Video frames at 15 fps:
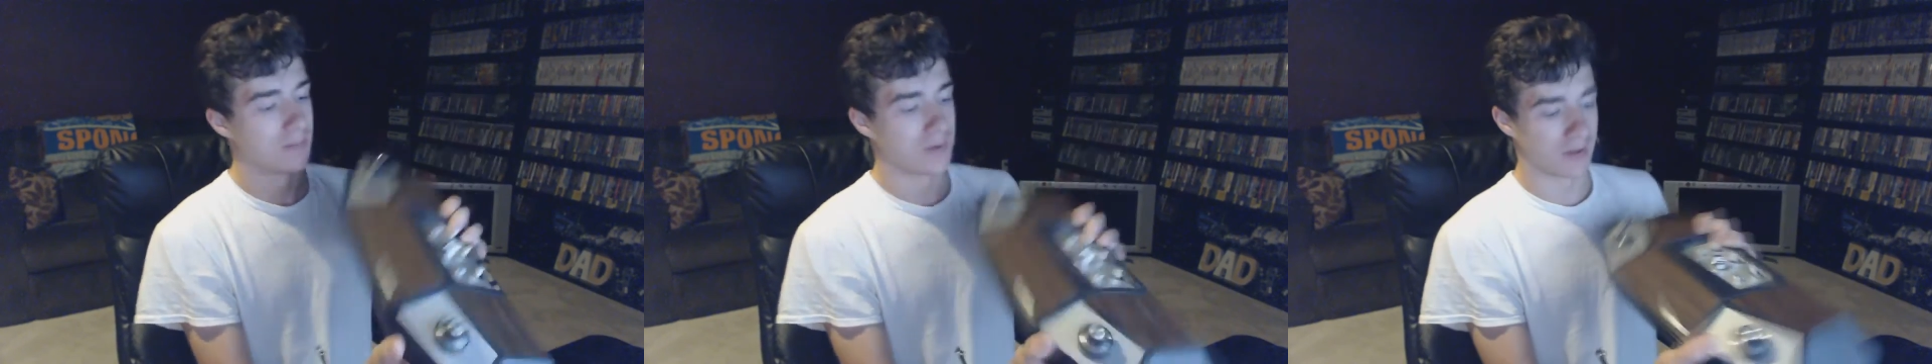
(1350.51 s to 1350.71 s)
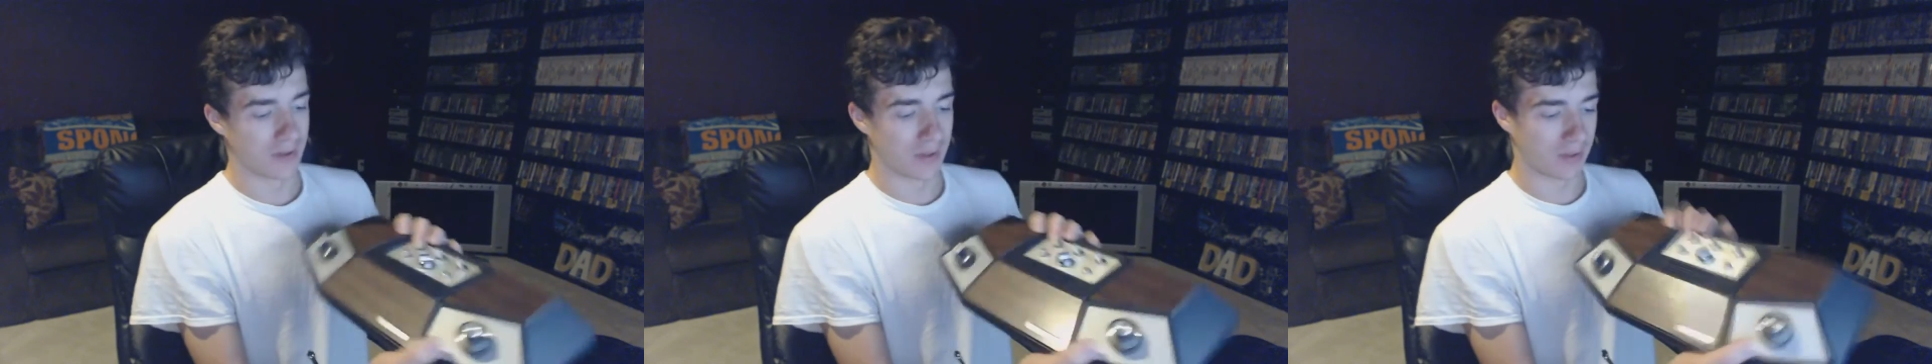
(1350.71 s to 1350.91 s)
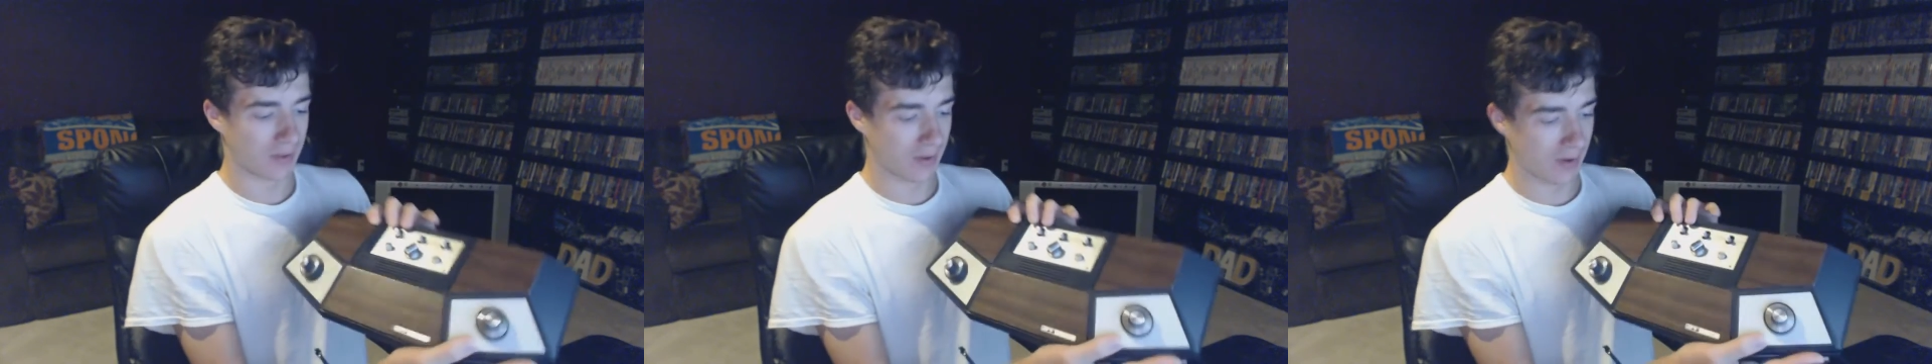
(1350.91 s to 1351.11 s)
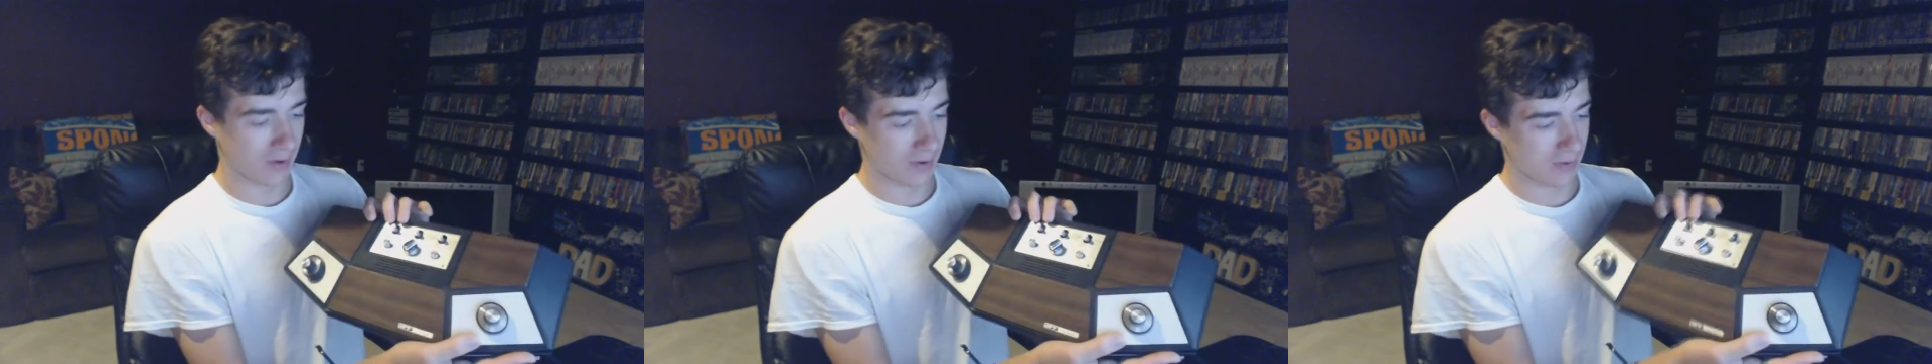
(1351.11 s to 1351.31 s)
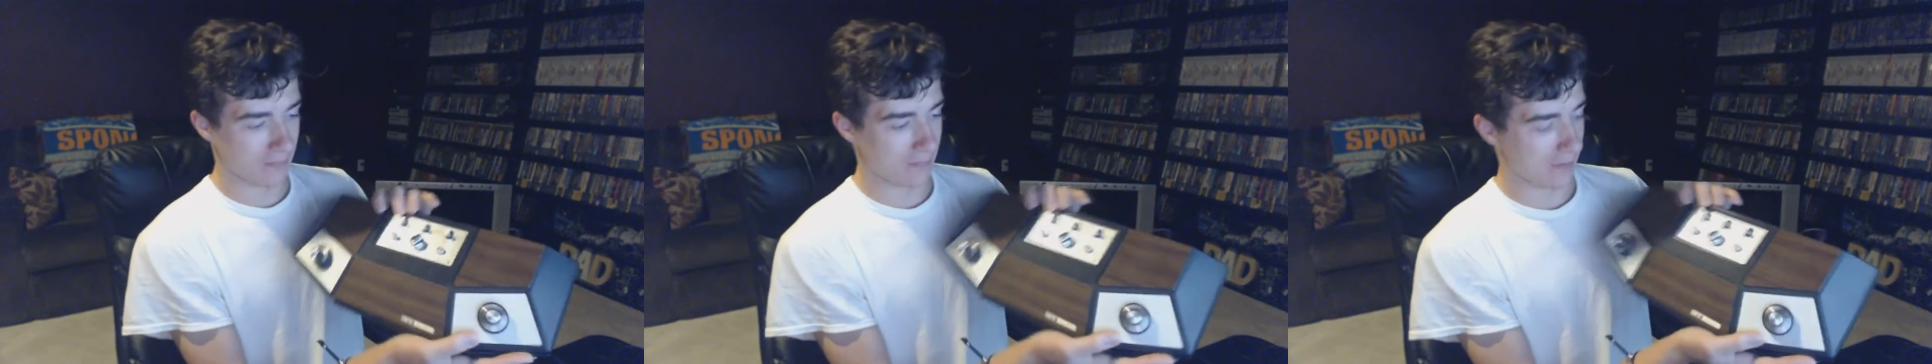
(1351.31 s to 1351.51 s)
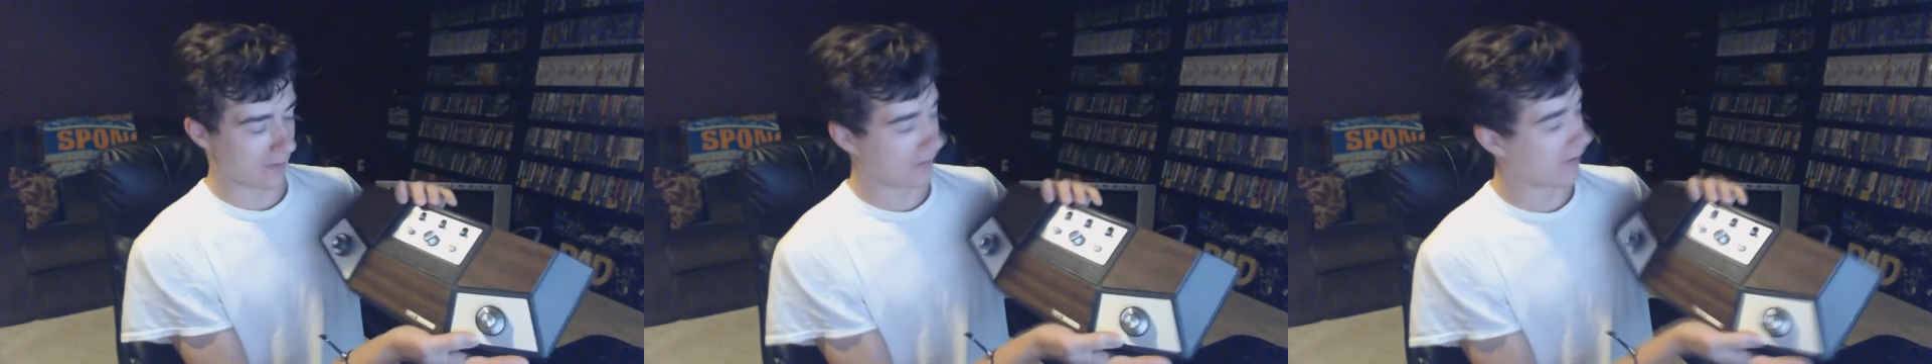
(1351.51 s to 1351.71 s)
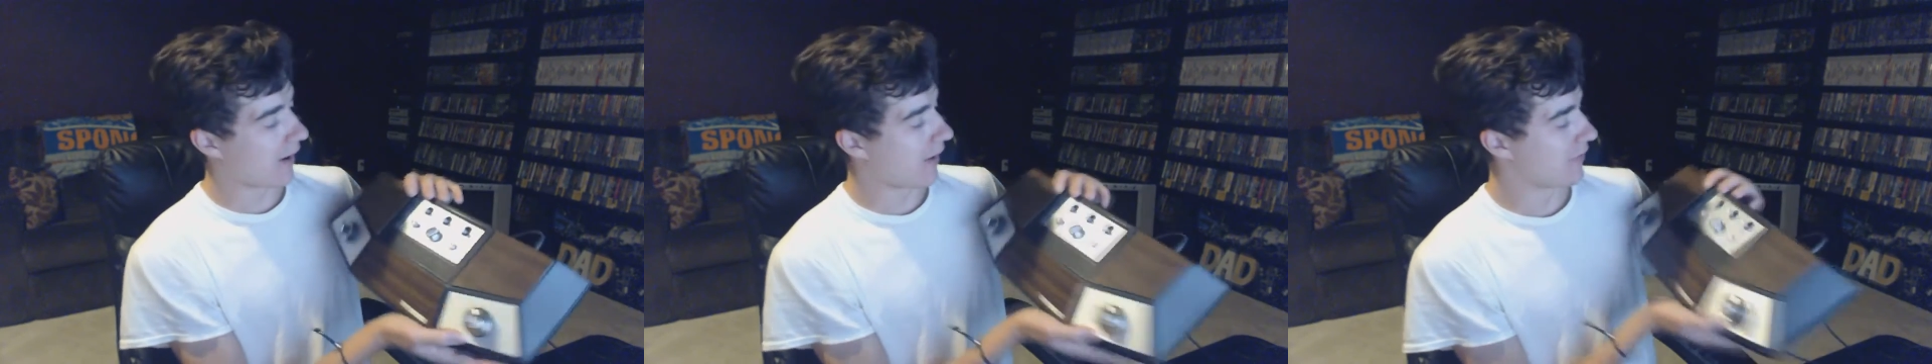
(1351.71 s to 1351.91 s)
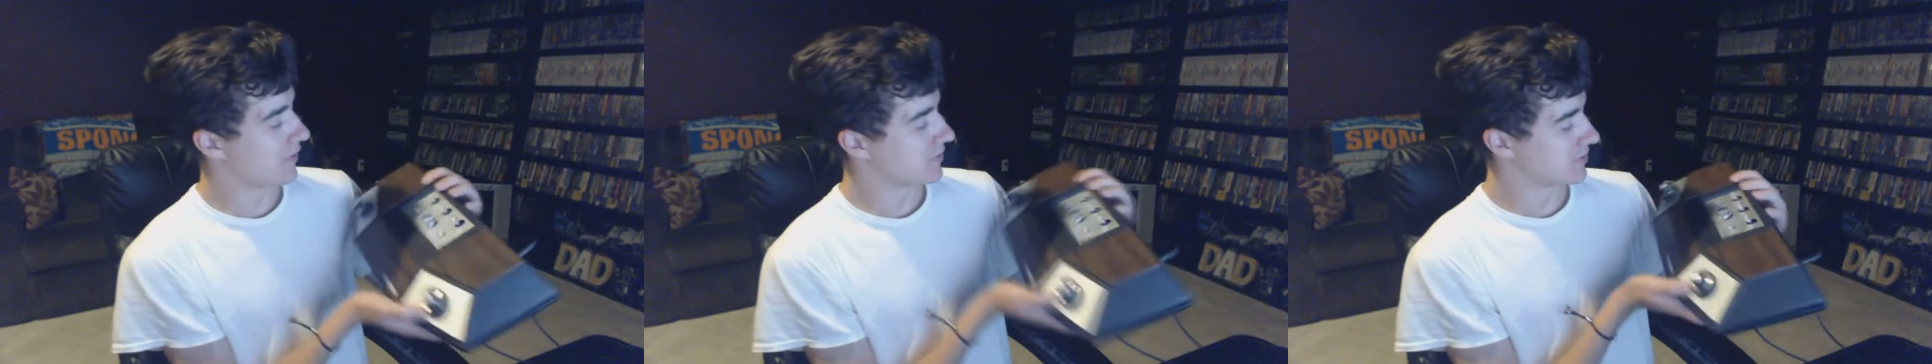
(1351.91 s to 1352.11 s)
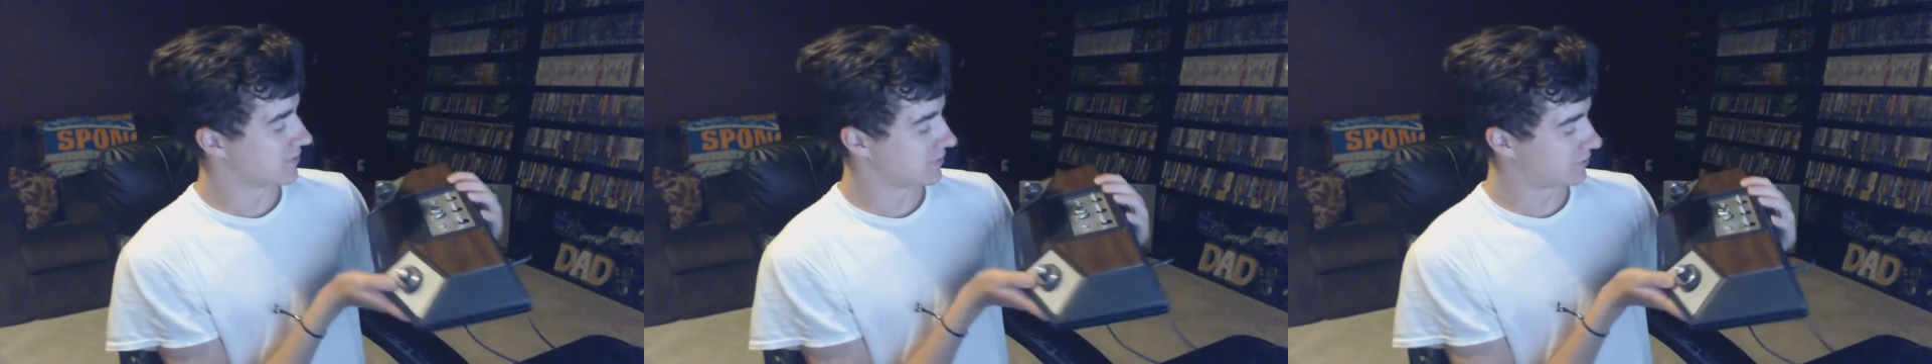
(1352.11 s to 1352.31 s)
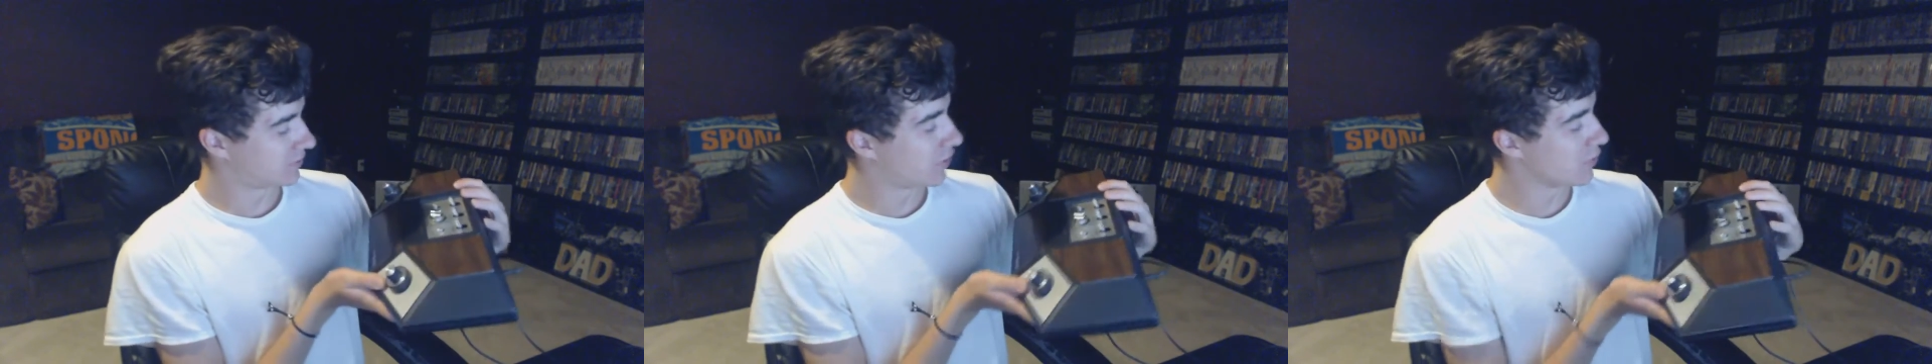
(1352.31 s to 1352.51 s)
But like, oh my god, this
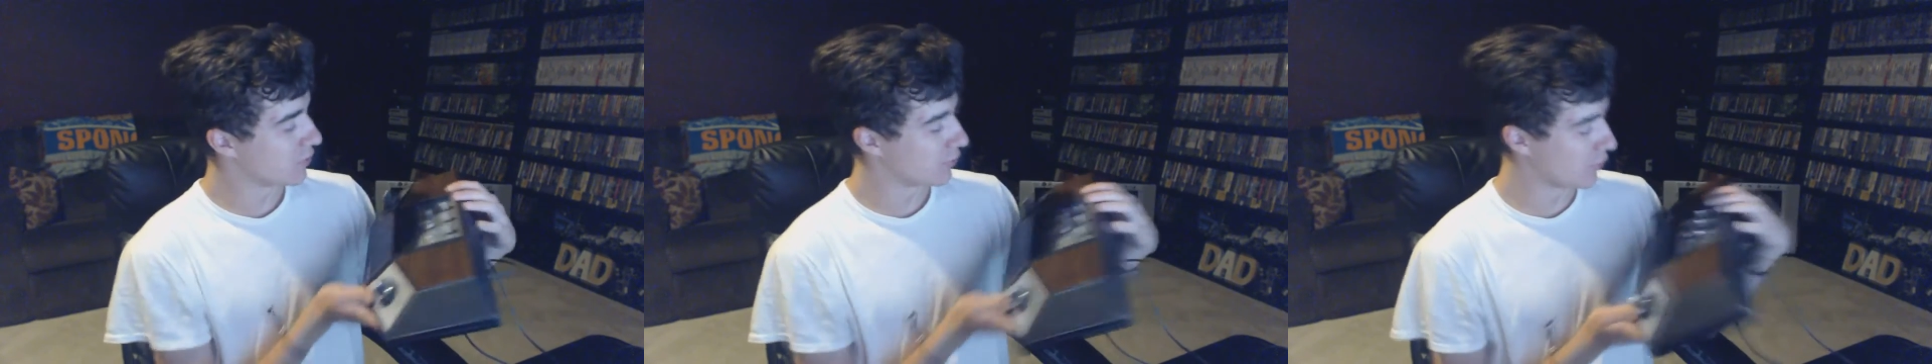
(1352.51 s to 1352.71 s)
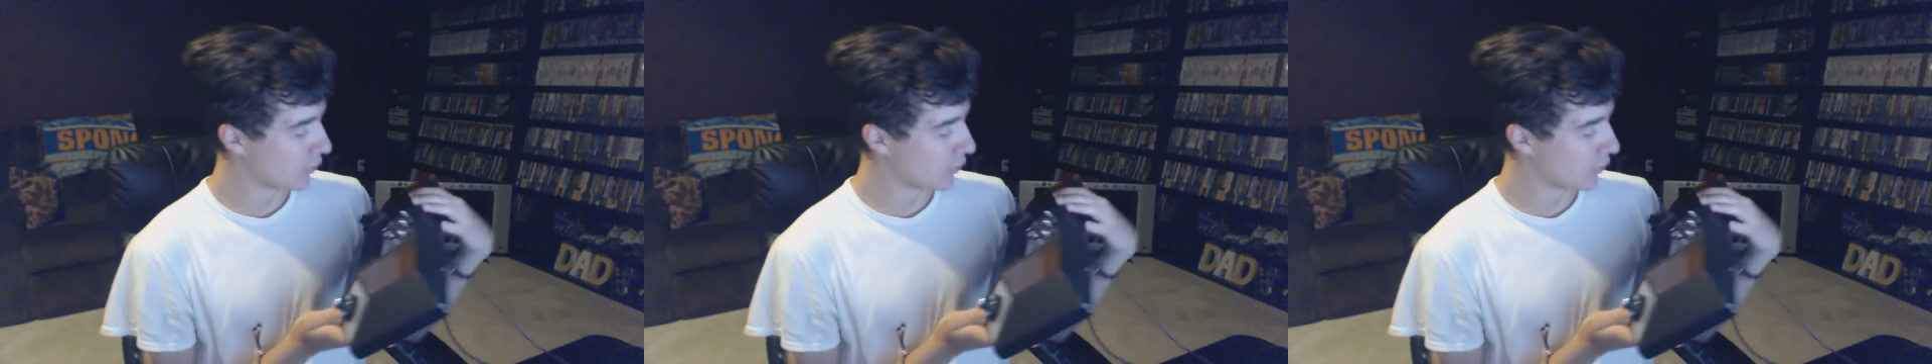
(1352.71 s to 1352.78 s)
is too